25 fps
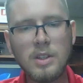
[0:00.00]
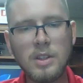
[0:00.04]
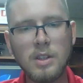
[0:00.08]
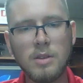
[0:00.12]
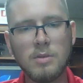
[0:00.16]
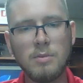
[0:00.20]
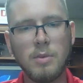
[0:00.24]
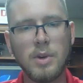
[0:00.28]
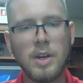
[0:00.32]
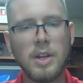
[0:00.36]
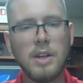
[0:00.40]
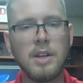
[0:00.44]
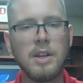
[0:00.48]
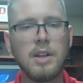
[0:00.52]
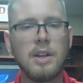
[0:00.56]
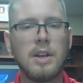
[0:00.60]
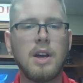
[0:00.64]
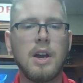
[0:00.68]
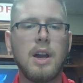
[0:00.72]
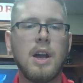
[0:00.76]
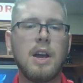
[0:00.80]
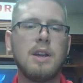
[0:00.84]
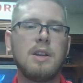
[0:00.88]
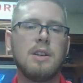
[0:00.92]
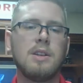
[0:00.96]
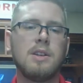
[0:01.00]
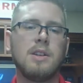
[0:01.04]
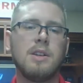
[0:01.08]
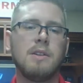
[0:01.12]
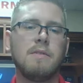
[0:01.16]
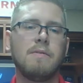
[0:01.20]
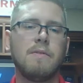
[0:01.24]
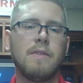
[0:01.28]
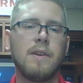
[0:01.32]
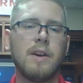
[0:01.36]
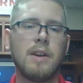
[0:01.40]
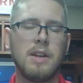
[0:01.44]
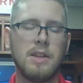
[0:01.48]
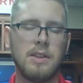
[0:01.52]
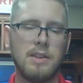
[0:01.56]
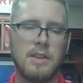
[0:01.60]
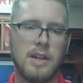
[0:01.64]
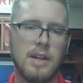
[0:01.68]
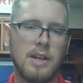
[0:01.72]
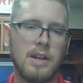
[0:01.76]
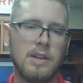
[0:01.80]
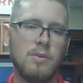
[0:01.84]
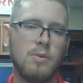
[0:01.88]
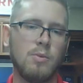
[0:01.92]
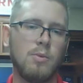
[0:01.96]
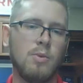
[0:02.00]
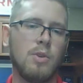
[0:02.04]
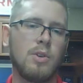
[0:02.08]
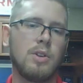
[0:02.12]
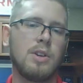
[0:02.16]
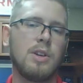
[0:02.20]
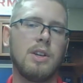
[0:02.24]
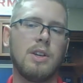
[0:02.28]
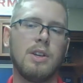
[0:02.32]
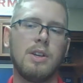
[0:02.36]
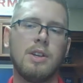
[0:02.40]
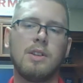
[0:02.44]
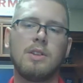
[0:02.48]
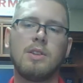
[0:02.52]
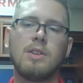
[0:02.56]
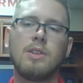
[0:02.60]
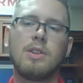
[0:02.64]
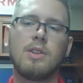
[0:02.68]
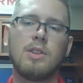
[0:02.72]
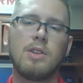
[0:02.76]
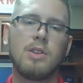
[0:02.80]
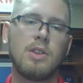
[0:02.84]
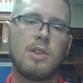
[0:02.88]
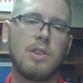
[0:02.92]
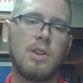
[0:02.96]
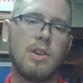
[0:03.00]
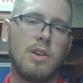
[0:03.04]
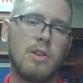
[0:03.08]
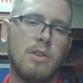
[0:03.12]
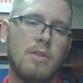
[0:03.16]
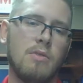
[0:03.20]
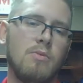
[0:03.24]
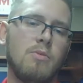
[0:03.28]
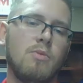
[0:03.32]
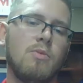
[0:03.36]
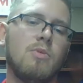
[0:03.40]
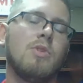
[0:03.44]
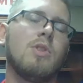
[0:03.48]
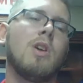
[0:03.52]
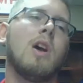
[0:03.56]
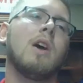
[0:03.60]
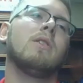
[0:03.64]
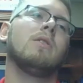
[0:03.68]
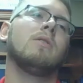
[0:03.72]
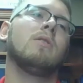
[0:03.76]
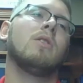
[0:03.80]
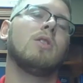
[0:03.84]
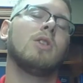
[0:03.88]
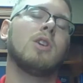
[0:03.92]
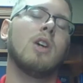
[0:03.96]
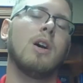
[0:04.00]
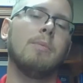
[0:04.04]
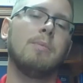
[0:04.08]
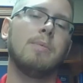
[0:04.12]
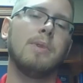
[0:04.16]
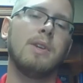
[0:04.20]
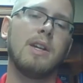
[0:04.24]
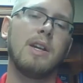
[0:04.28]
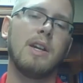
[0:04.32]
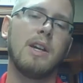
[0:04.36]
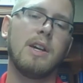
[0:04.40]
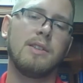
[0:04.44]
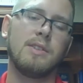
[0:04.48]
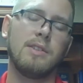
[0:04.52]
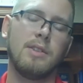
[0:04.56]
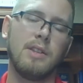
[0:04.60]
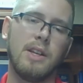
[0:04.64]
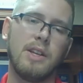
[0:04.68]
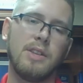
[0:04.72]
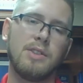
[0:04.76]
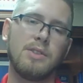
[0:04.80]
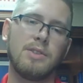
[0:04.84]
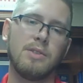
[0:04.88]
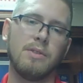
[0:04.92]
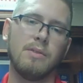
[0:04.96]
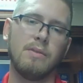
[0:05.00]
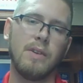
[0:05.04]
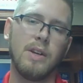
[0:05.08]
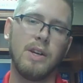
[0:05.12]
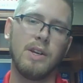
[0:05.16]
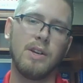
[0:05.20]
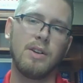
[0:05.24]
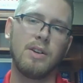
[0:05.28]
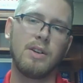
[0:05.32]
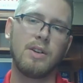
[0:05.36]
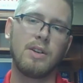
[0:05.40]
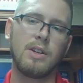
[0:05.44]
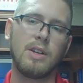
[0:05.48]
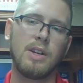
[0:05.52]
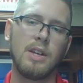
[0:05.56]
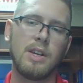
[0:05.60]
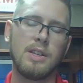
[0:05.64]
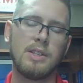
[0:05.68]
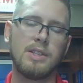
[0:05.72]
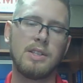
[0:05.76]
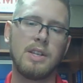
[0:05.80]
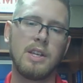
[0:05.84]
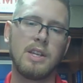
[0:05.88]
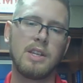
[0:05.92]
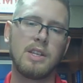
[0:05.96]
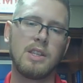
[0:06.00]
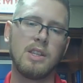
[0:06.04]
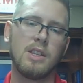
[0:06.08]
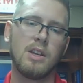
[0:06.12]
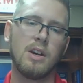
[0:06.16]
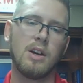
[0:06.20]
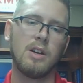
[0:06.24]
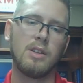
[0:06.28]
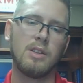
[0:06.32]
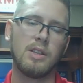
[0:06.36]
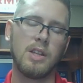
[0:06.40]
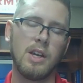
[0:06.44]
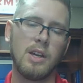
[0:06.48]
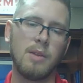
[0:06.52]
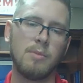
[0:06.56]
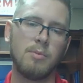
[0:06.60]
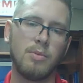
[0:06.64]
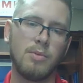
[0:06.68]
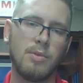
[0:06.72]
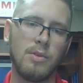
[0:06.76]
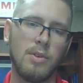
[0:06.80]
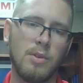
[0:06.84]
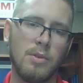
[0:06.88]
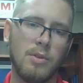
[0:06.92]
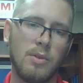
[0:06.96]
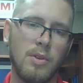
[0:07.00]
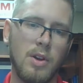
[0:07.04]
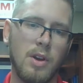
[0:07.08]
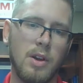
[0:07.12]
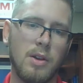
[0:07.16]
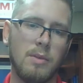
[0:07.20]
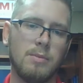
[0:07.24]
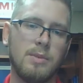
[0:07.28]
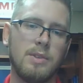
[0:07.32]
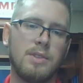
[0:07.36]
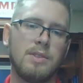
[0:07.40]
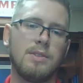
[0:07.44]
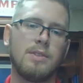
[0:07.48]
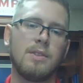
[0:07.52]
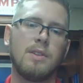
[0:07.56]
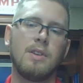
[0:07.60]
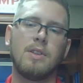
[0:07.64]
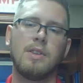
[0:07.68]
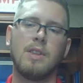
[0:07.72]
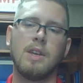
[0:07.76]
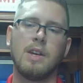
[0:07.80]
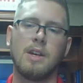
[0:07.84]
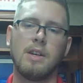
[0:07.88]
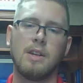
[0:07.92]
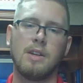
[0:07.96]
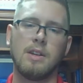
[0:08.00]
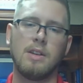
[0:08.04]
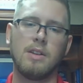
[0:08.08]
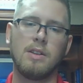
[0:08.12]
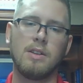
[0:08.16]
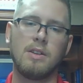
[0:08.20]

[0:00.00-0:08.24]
But I ended up finding that working at our company as a land surveyor and taking the online programs that